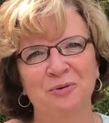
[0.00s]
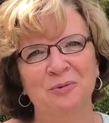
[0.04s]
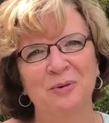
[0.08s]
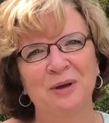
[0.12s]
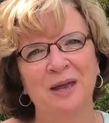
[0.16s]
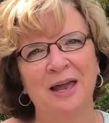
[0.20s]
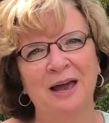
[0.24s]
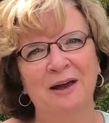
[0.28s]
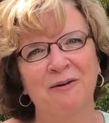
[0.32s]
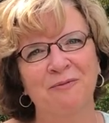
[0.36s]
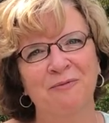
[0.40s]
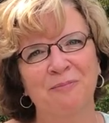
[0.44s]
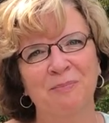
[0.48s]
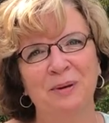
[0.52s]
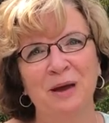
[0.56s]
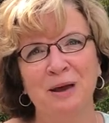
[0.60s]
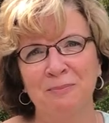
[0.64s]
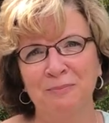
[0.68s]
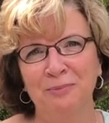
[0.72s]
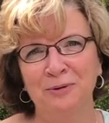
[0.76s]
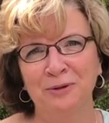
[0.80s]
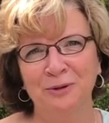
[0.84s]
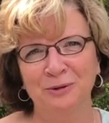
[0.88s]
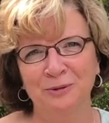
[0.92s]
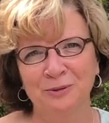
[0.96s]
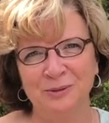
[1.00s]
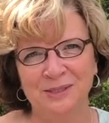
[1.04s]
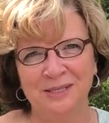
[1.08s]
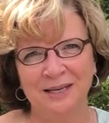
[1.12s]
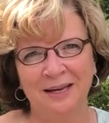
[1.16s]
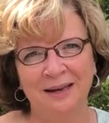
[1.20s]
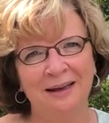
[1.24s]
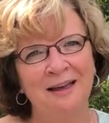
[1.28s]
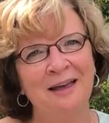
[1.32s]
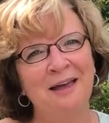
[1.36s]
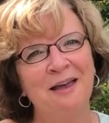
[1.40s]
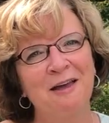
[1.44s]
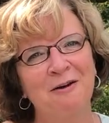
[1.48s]
we have Pet
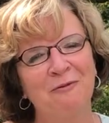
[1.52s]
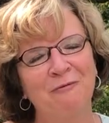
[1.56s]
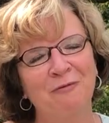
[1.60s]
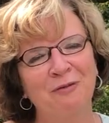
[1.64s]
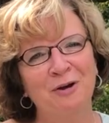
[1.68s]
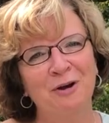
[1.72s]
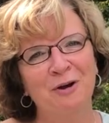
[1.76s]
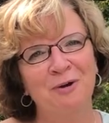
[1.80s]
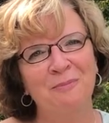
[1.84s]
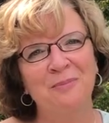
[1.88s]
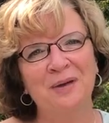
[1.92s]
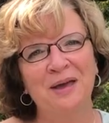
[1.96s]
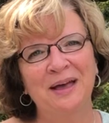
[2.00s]
Palooza from